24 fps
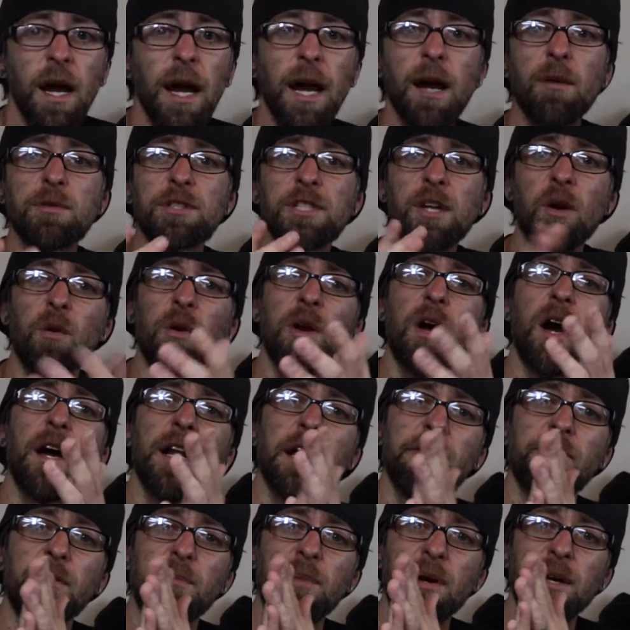Hey, what's going on,
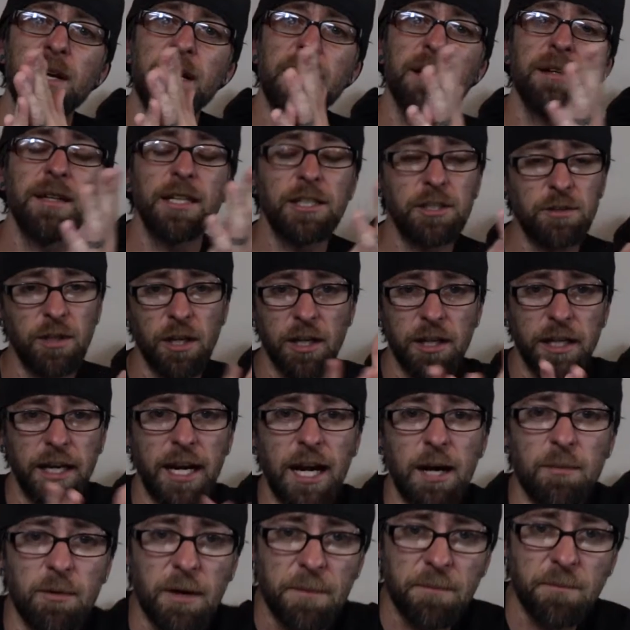everybody? Let's look at the
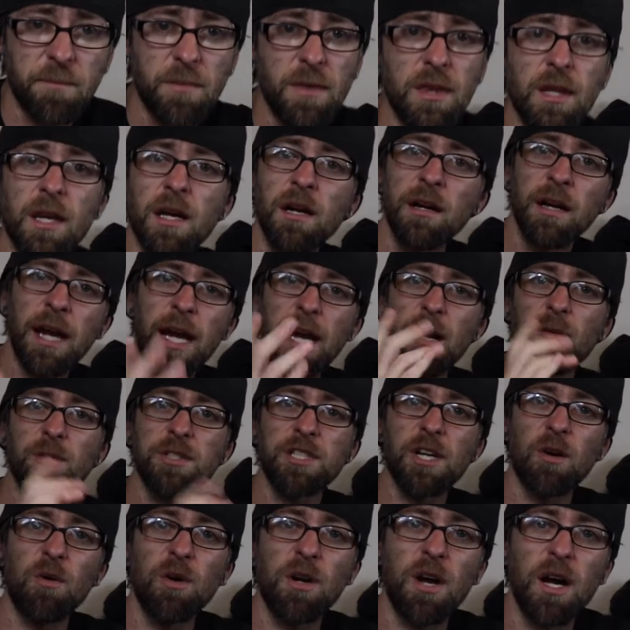camera. Hey,
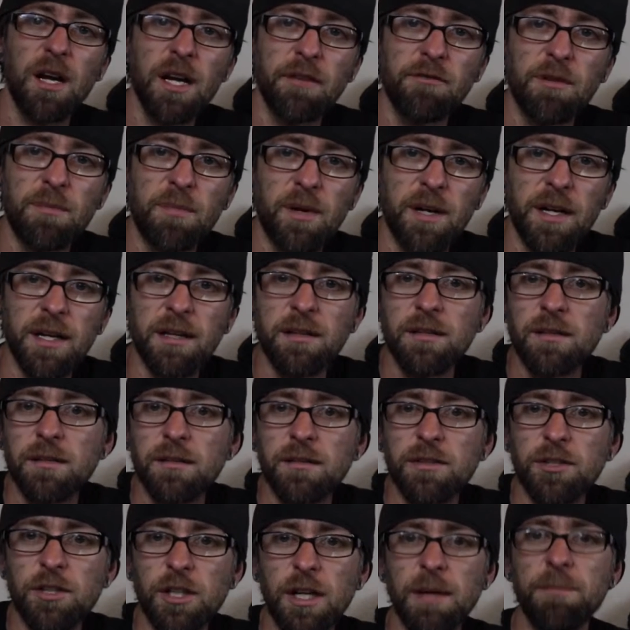what's going on, everybody?
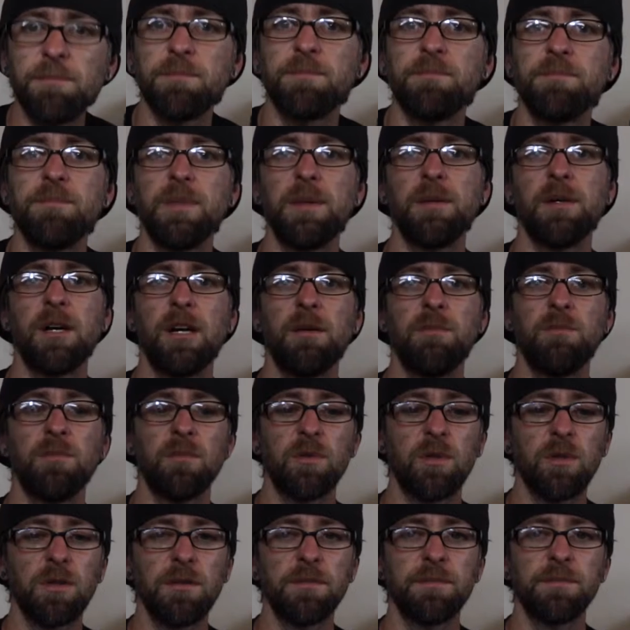Should I be up
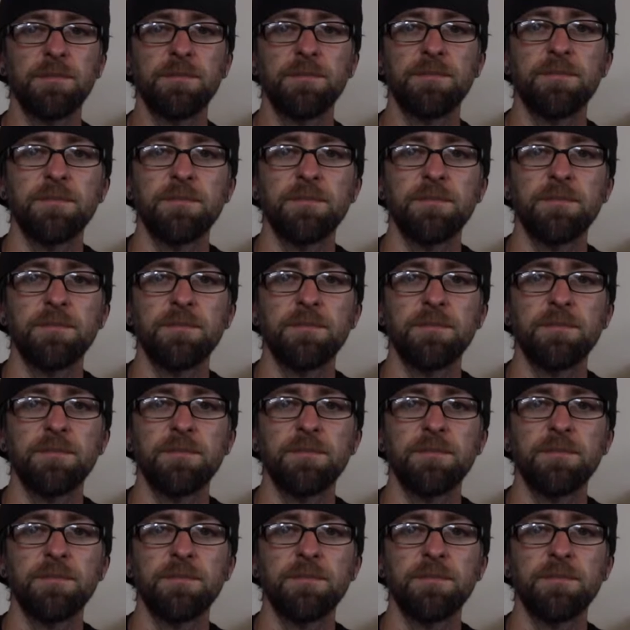more?